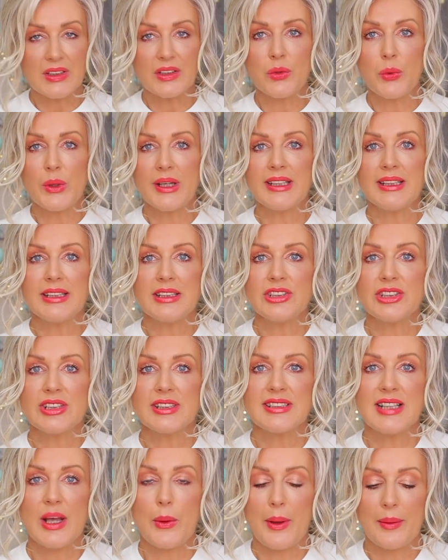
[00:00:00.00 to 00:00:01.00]
Quickly
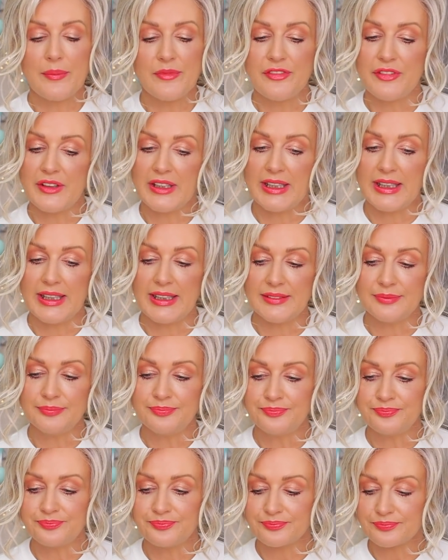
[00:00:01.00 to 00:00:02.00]
just how I'm feeling.